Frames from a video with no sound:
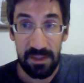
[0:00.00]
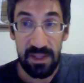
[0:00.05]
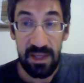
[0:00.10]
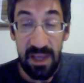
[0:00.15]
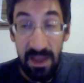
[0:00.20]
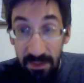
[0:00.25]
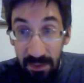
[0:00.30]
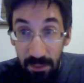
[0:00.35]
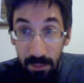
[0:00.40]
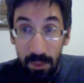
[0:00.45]

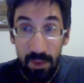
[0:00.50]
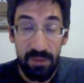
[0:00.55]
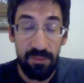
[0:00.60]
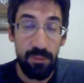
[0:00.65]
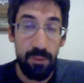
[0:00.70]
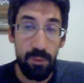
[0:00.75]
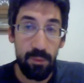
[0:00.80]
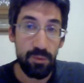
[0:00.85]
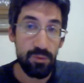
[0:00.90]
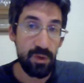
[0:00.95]
even if what
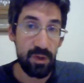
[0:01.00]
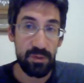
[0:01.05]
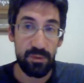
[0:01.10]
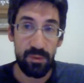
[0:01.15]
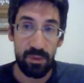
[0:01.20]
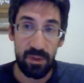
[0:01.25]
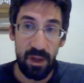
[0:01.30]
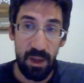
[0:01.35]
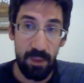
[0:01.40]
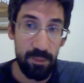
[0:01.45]
we're trying to
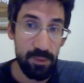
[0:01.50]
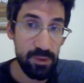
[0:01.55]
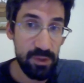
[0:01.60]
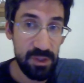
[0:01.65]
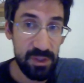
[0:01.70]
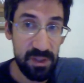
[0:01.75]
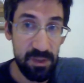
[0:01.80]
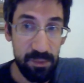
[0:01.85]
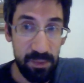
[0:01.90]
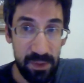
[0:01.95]
accomplish is
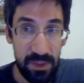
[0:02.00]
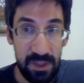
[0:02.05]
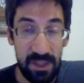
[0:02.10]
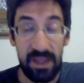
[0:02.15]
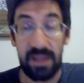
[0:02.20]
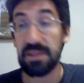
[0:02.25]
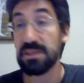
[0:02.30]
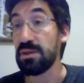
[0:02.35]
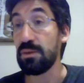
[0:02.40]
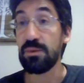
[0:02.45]
simply to
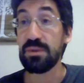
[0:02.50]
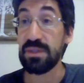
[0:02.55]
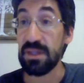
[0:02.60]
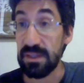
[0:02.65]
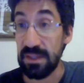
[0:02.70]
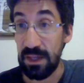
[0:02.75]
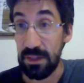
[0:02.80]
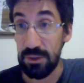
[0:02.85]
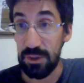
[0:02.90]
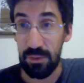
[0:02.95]
get someone's
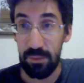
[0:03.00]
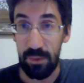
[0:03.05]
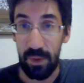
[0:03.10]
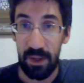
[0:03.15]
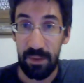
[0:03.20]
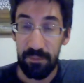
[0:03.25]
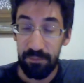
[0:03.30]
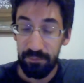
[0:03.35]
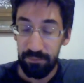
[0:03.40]
attention, right?